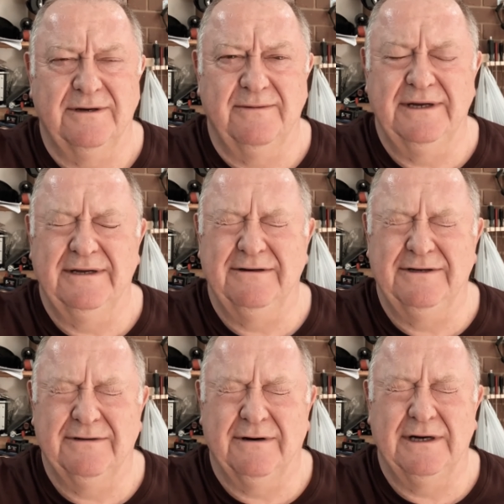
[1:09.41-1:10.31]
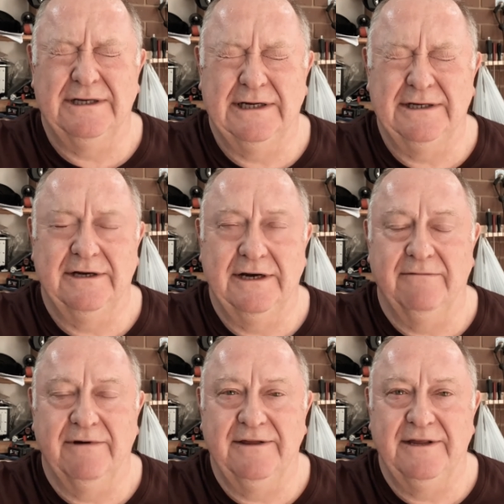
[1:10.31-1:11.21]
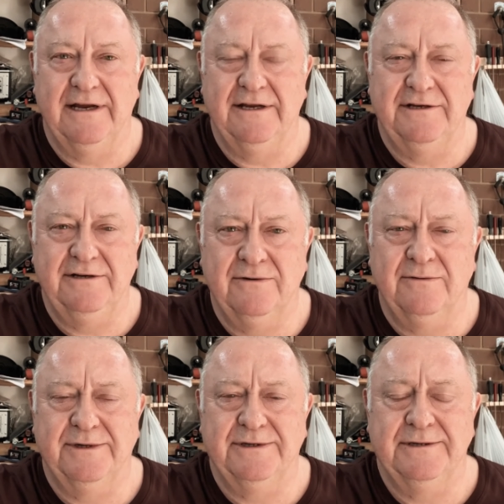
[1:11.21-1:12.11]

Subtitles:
I mean, try to get your head around that. It's enormous.